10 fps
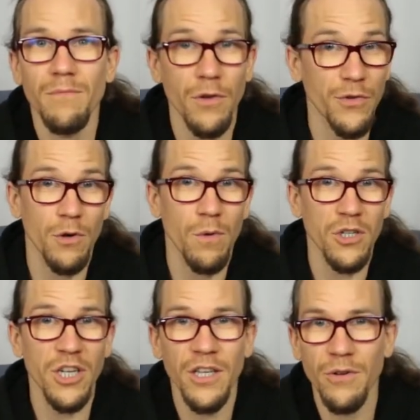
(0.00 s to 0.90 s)
If you're
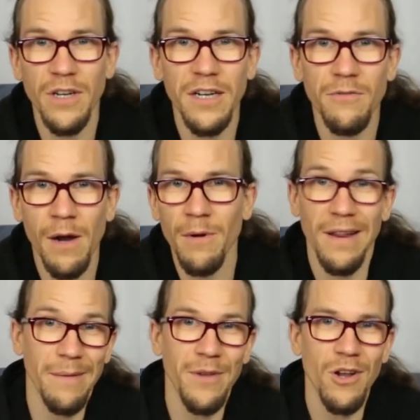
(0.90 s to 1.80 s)
watching, you need a drummer,
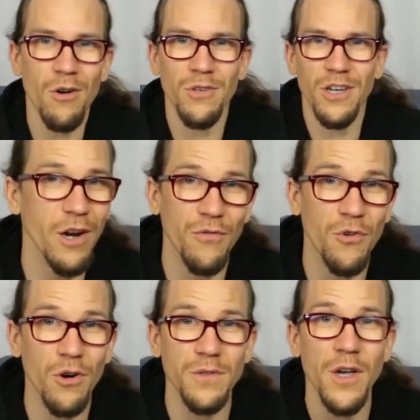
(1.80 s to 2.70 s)
let me know. You can of
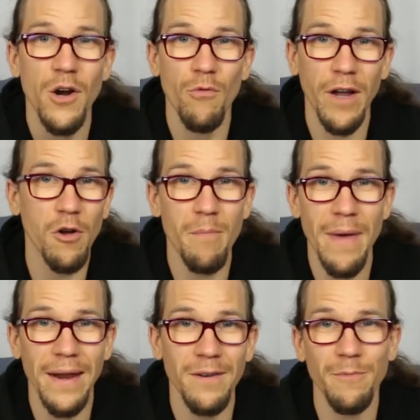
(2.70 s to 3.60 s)
course
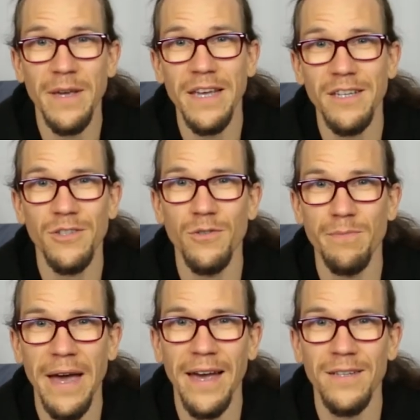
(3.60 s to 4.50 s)
recommend me to
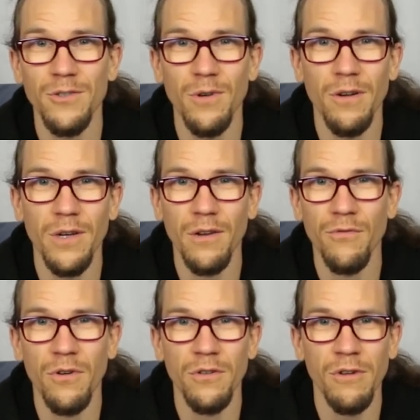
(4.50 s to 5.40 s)
bands who are looking
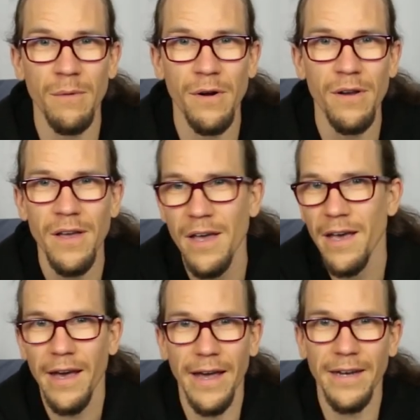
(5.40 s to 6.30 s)
for a drummer,
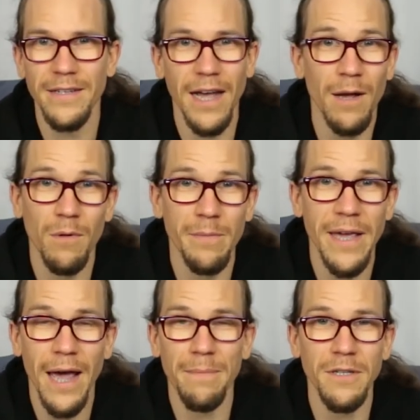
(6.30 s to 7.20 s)
and I will
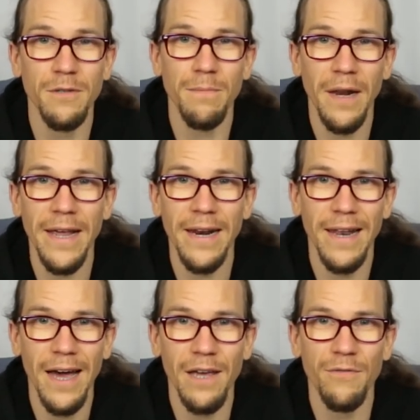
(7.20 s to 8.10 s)
be happy to play
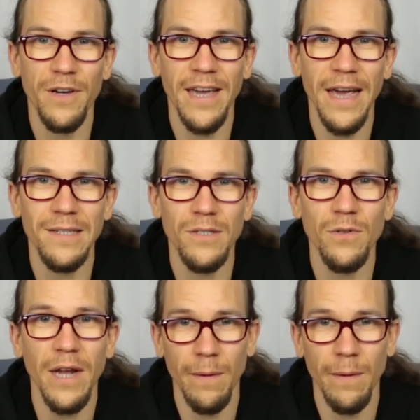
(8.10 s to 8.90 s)
live again soon.